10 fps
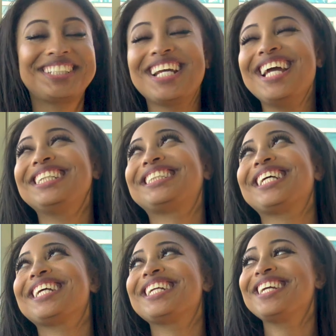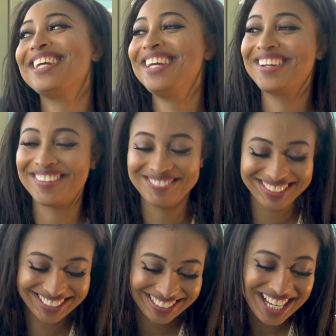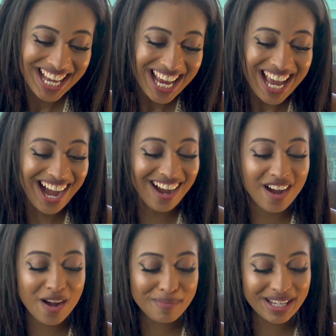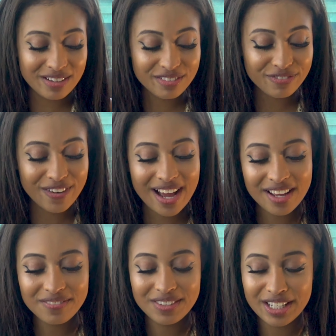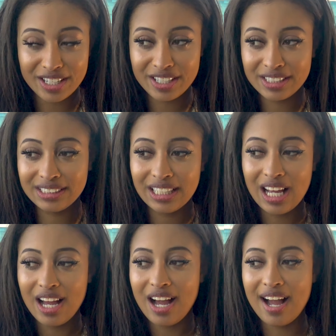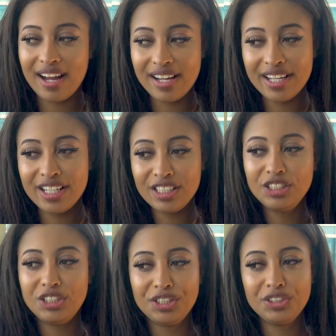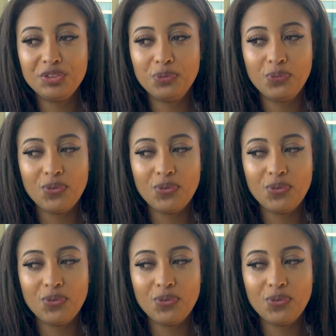She said in increments. Um, in five years, I just